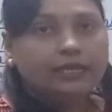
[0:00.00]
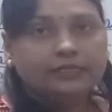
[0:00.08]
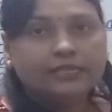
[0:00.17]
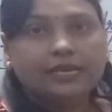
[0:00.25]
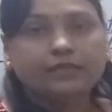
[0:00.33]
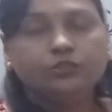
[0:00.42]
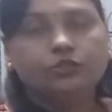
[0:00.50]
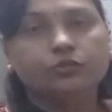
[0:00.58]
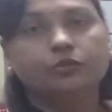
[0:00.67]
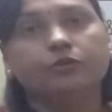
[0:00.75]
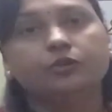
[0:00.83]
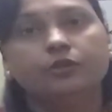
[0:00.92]
that
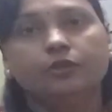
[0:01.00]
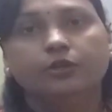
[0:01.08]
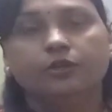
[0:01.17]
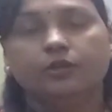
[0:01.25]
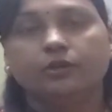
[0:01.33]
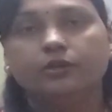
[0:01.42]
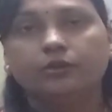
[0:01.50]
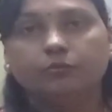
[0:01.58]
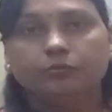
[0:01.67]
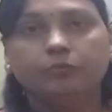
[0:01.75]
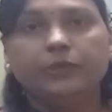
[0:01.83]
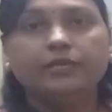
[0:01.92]

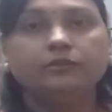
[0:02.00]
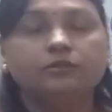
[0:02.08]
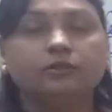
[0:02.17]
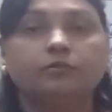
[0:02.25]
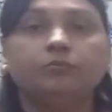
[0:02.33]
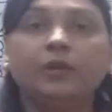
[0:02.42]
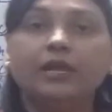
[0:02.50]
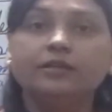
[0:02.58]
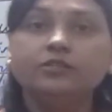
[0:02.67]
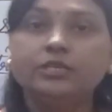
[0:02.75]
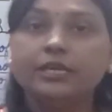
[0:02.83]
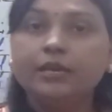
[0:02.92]
makes the
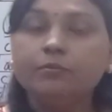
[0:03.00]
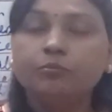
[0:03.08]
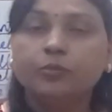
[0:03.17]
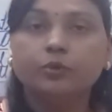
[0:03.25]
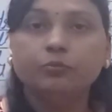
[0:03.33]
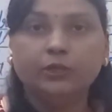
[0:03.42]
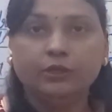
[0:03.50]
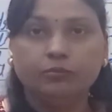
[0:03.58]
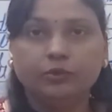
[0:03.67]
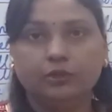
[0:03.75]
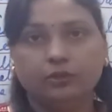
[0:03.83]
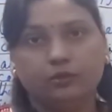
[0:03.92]
plant
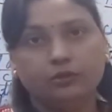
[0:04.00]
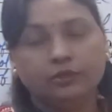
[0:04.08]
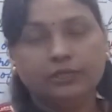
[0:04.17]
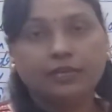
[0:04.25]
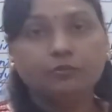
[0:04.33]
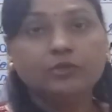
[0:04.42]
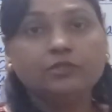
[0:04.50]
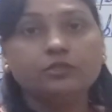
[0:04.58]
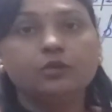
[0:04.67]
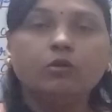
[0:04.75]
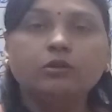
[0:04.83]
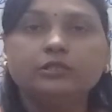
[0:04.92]
impermeable, that means
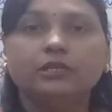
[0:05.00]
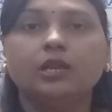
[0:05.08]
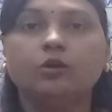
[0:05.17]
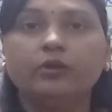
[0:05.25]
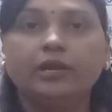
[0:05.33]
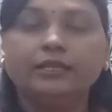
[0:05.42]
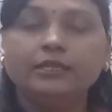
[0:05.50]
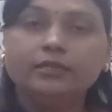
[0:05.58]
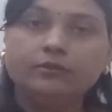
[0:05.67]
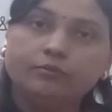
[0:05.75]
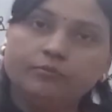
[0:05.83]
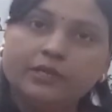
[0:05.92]
not allow
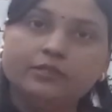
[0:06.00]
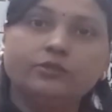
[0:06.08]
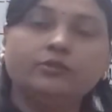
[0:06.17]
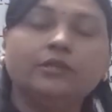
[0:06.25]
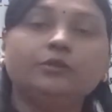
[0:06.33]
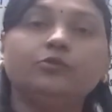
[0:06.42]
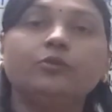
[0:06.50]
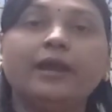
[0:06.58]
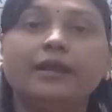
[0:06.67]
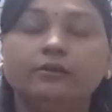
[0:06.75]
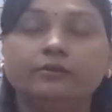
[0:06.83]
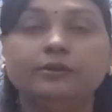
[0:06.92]
any material to
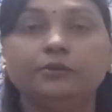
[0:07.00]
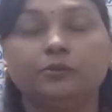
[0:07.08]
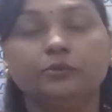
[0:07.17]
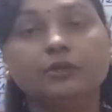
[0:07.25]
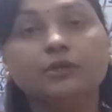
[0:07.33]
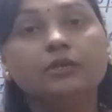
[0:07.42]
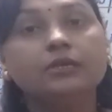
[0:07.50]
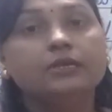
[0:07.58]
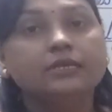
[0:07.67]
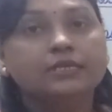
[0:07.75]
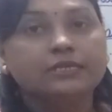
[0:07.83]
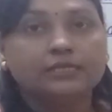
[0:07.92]
enter into the
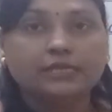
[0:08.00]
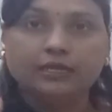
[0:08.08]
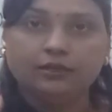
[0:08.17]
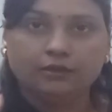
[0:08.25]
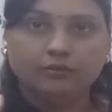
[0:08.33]
cell.